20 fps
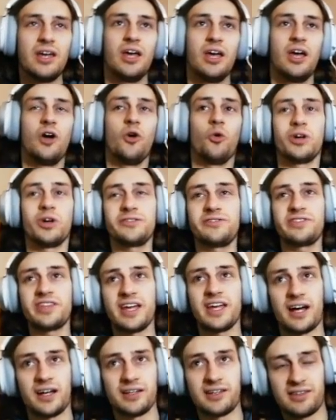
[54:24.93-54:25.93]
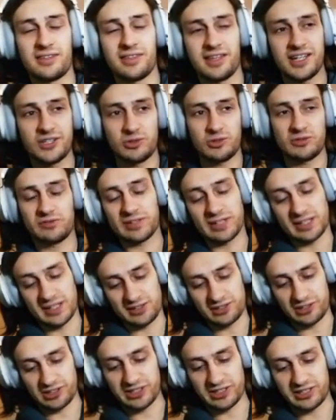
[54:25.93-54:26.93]
One of the other things with
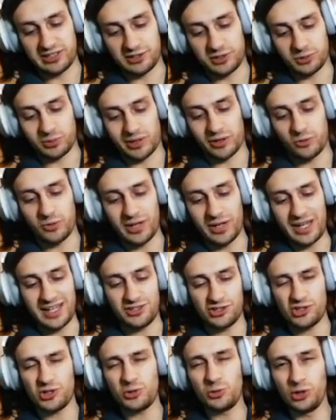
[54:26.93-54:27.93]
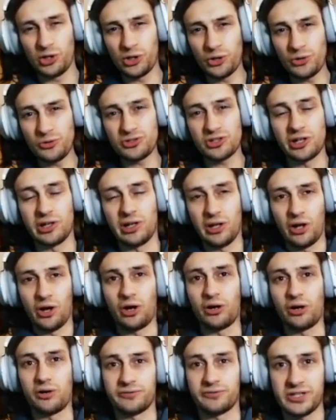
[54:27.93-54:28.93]
Glitchless as well is you lose a lot
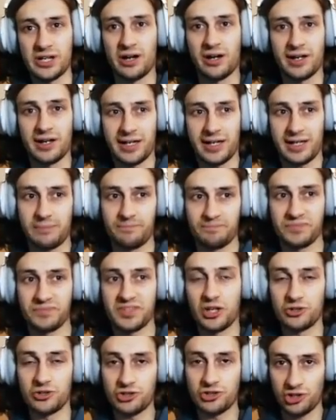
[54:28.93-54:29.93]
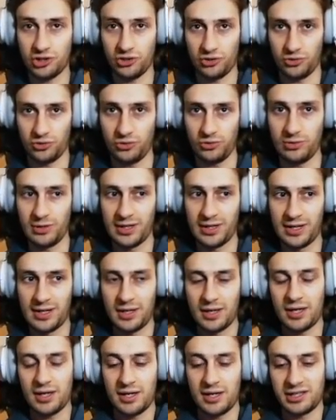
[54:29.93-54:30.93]
of time to
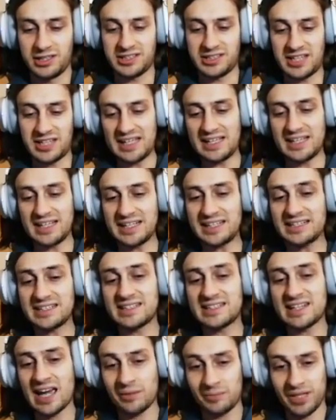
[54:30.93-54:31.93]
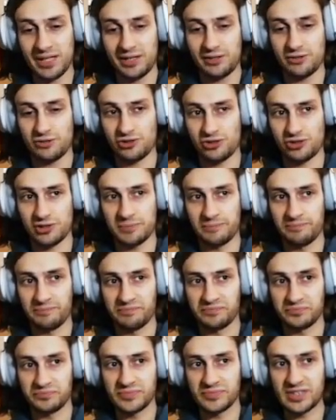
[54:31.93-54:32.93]
taking damage
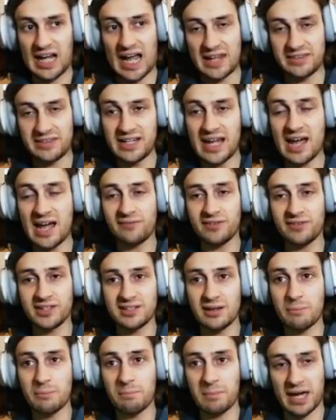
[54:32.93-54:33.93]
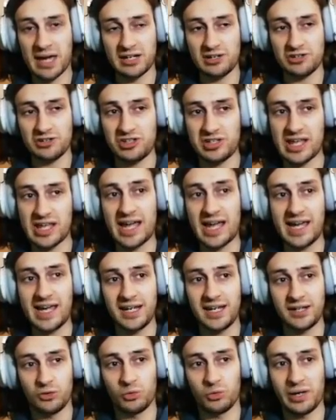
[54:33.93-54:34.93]
and then having to manage that
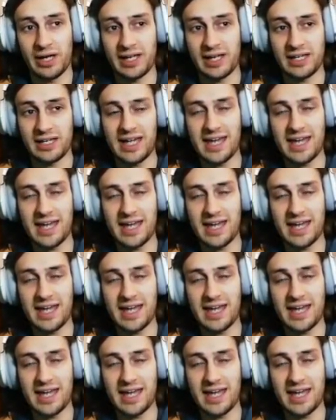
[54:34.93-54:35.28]
in a way.